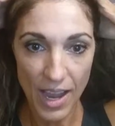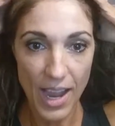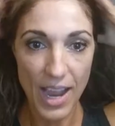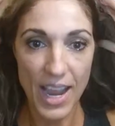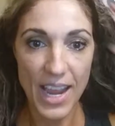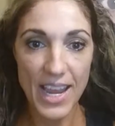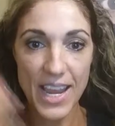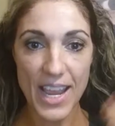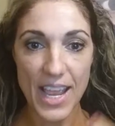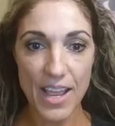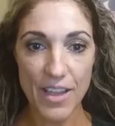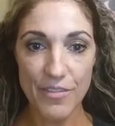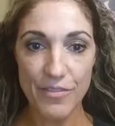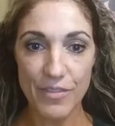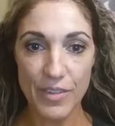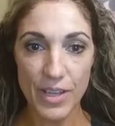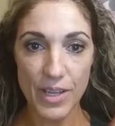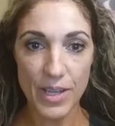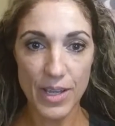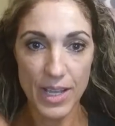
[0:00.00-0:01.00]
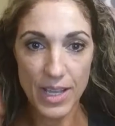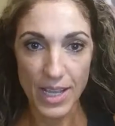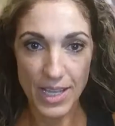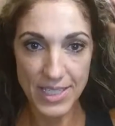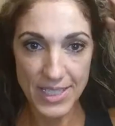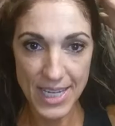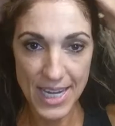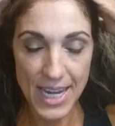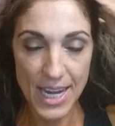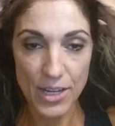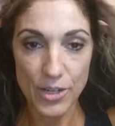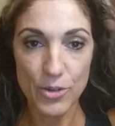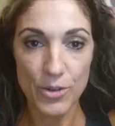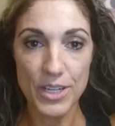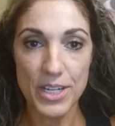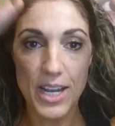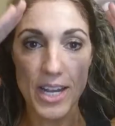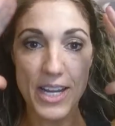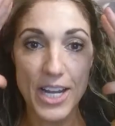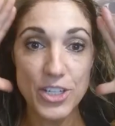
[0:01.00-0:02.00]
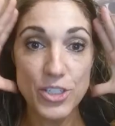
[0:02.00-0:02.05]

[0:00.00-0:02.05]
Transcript: have a tan going on.